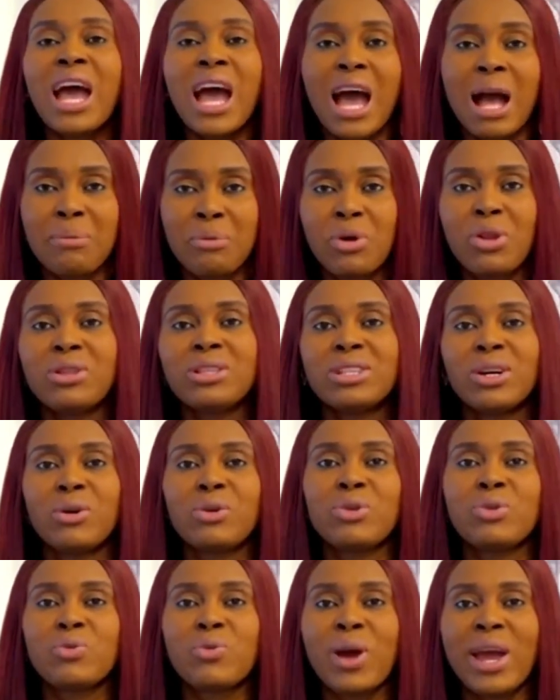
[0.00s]
I'm going to tell
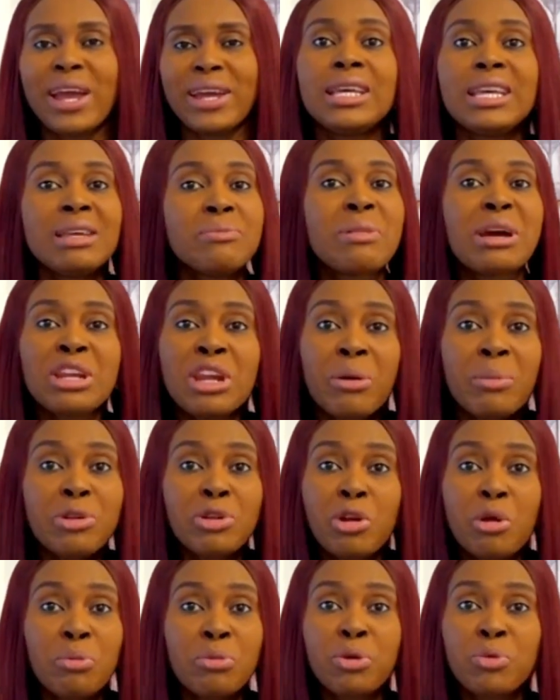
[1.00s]
you why. It might not be
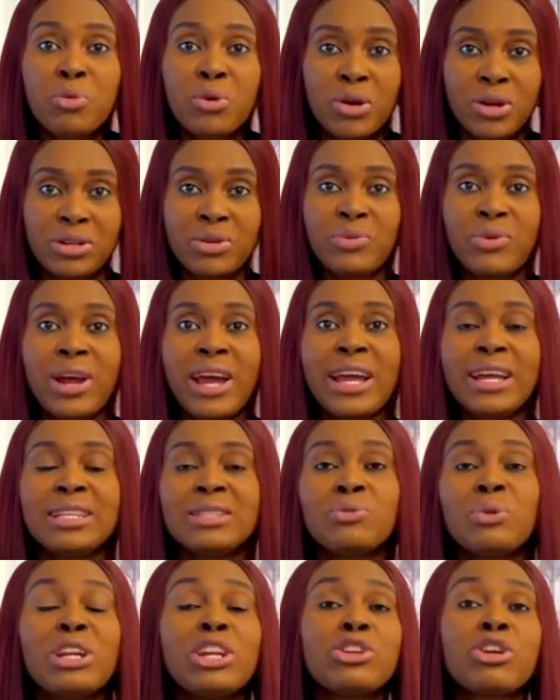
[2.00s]
number one, right,
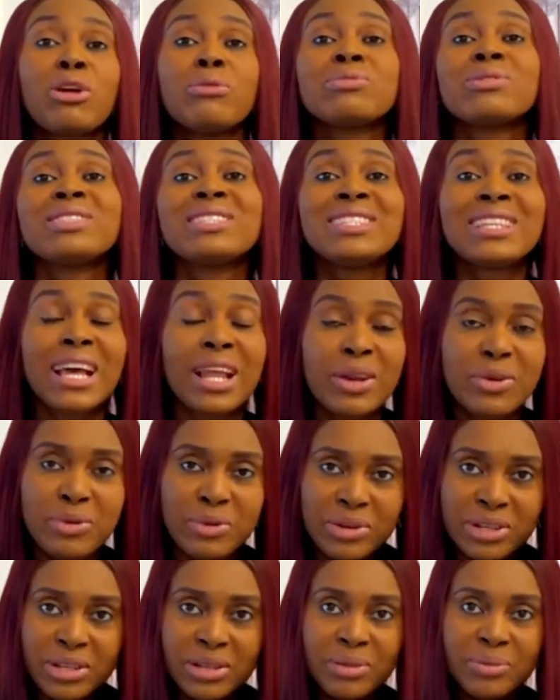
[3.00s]
when it comes to
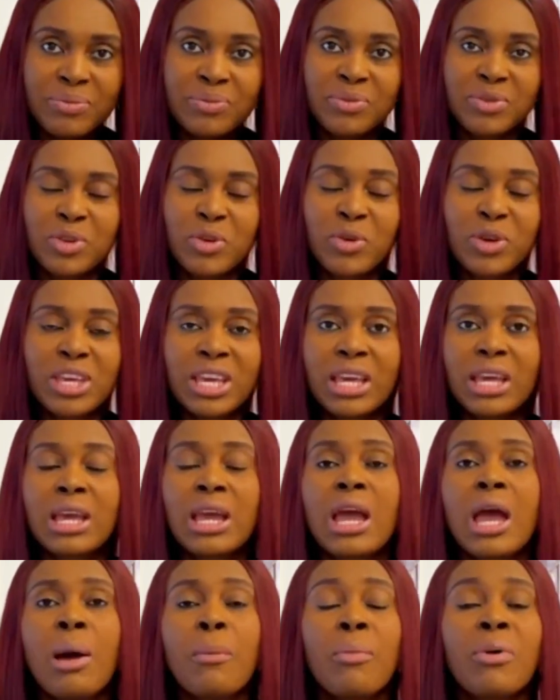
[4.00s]
salary,
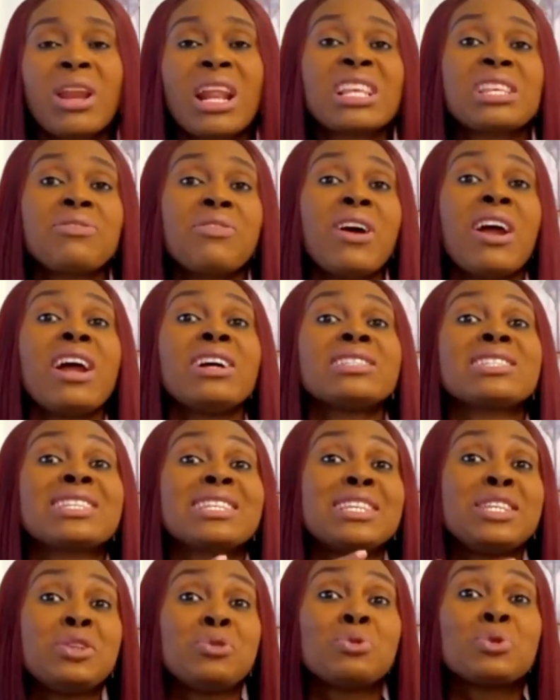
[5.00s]
okay? But as far as
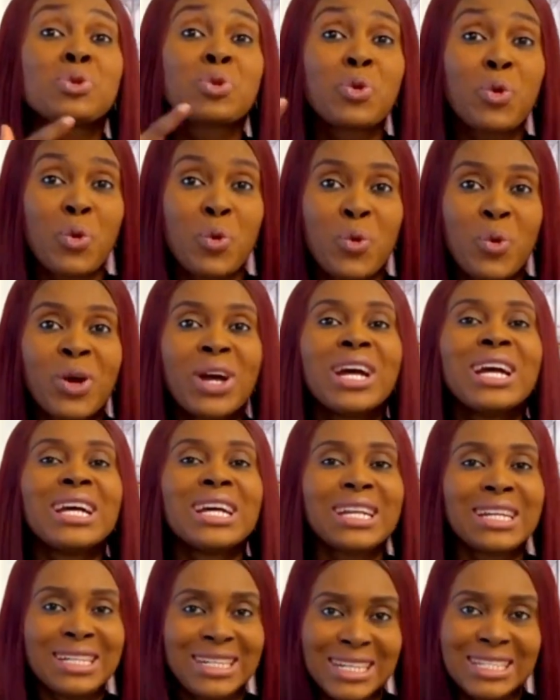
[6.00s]
skills go,
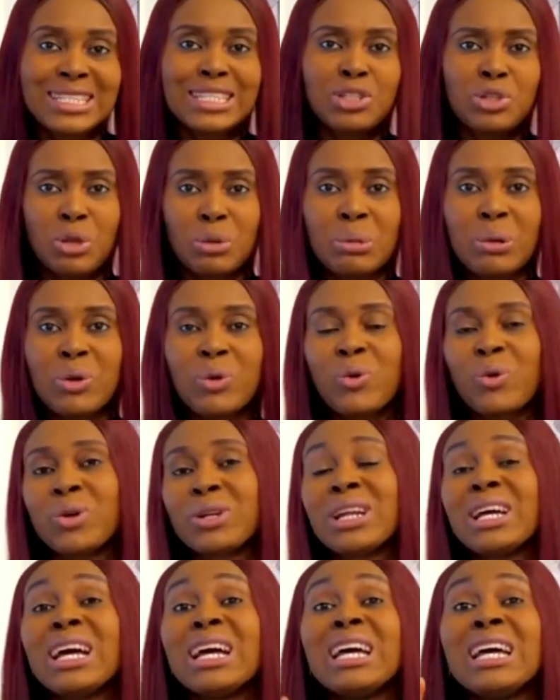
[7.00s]
this is number
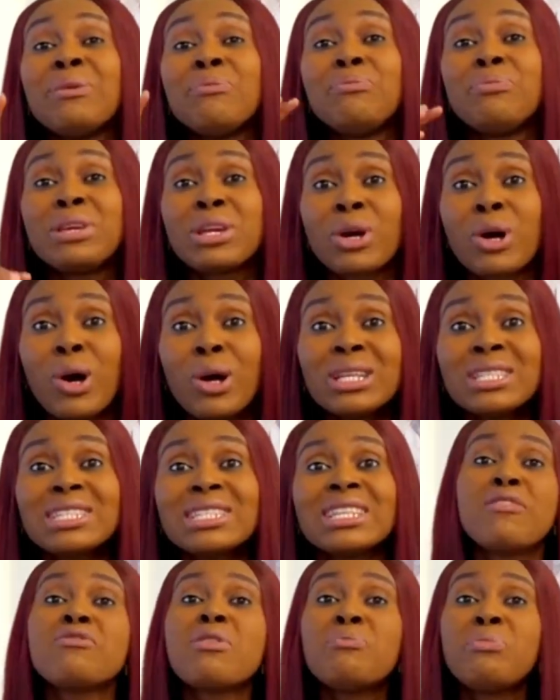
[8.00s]
one because
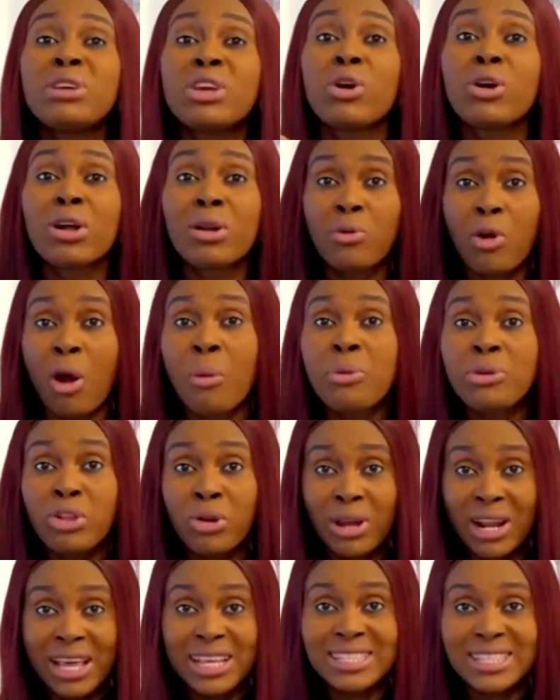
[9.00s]
every big corporate
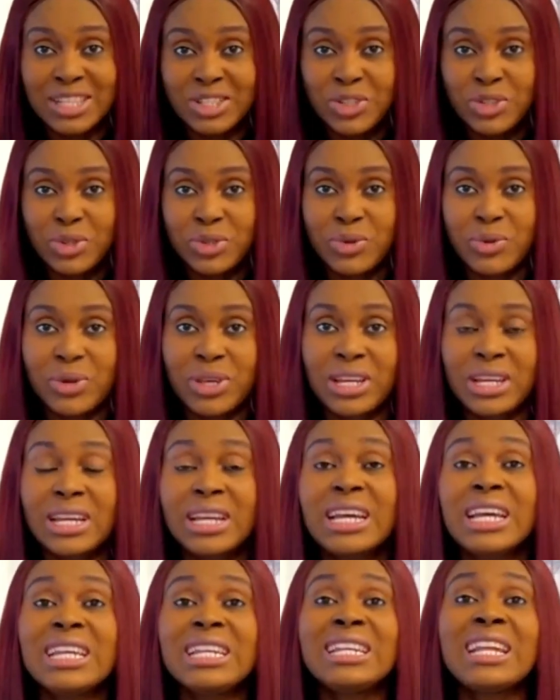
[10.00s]
organization,
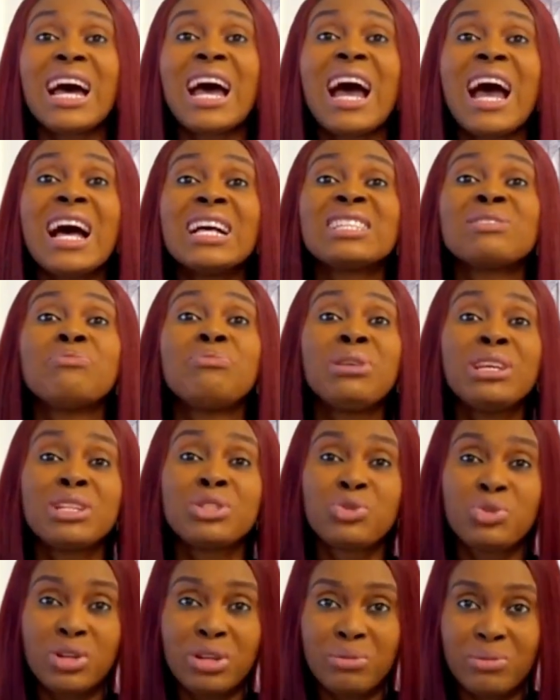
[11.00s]
okay, that has big
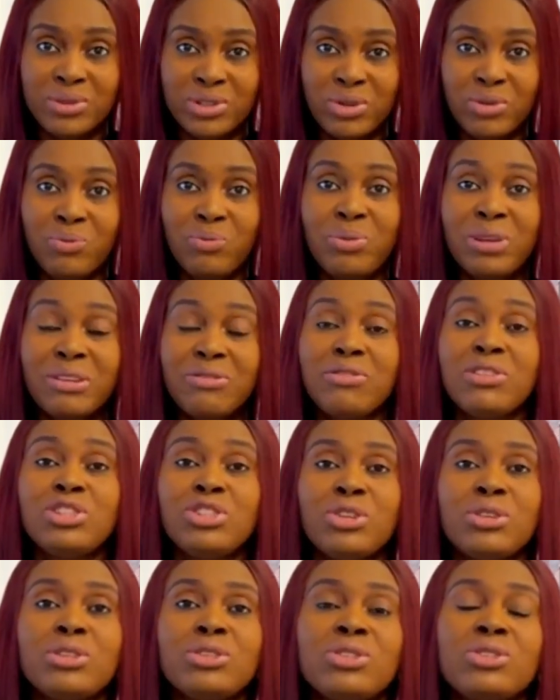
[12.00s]
dreams or big
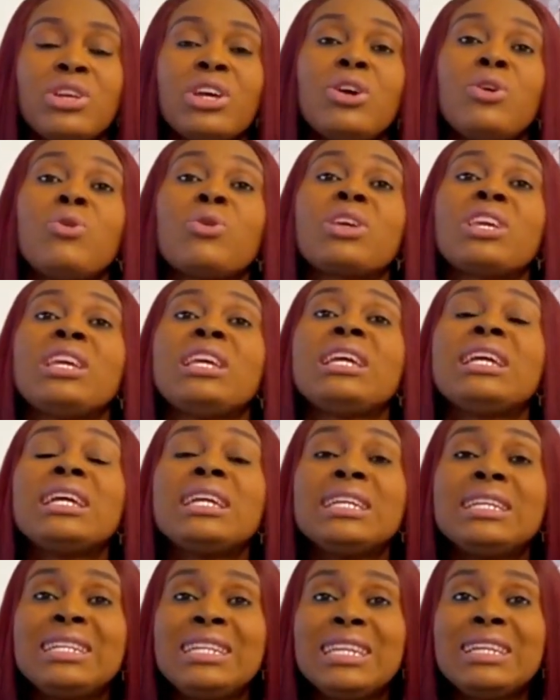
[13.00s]
visions, okay,
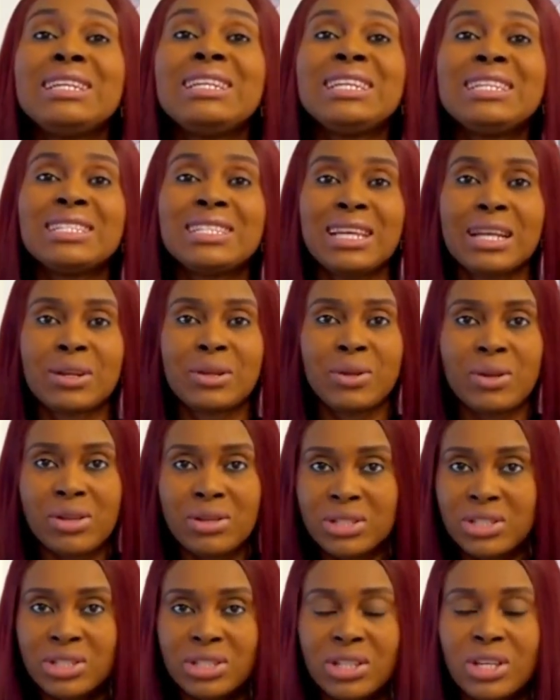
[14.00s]
they need
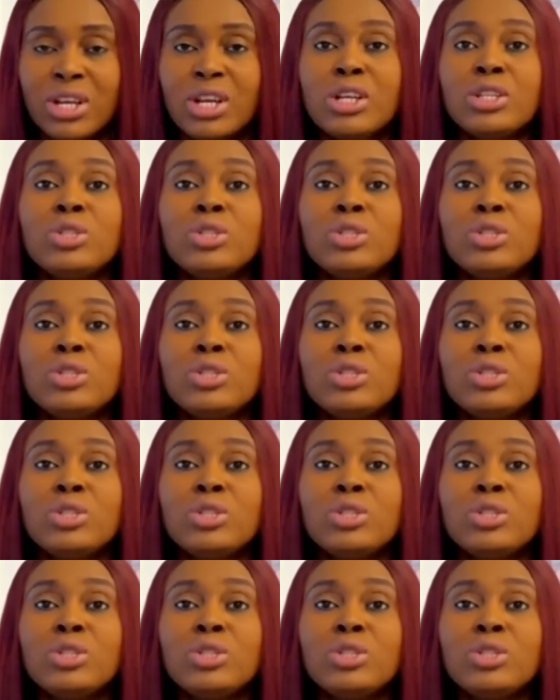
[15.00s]
technology.